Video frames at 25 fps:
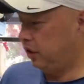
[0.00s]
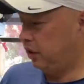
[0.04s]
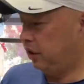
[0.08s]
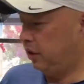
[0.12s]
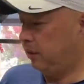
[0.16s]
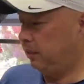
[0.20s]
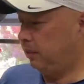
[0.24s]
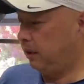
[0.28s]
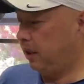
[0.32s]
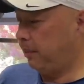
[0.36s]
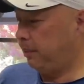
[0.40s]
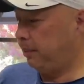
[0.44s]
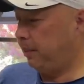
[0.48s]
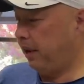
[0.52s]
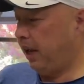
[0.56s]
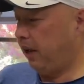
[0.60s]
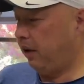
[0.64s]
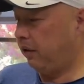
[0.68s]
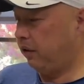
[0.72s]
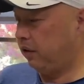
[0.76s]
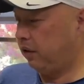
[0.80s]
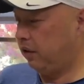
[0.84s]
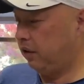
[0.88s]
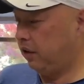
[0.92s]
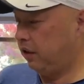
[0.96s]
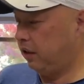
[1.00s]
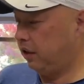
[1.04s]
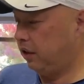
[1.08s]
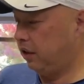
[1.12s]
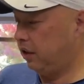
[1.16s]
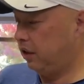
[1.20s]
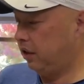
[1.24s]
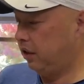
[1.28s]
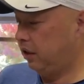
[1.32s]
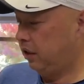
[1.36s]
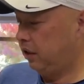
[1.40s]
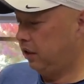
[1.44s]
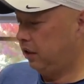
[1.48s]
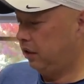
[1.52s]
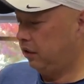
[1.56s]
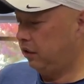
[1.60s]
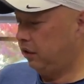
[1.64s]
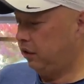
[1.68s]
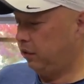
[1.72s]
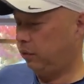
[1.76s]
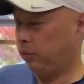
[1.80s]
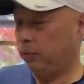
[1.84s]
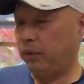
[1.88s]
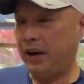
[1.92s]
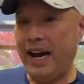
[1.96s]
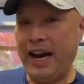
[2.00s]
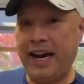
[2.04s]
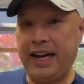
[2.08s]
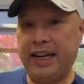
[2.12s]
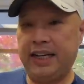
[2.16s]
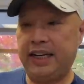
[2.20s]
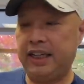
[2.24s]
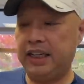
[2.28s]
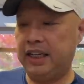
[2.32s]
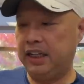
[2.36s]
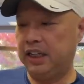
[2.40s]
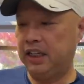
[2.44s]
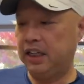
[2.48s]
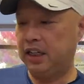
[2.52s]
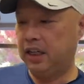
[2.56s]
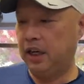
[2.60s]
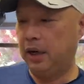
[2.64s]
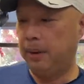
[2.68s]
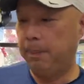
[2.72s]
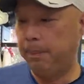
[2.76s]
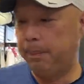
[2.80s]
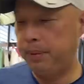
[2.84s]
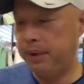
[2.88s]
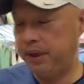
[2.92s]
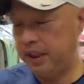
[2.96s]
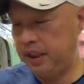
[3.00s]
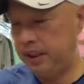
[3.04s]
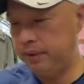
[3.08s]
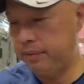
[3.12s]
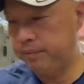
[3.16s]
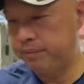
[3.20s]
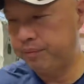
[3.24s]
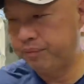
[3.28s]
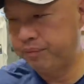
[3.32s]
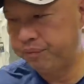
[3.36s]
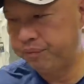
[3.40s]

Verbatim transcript: um, about the, the racket and the company.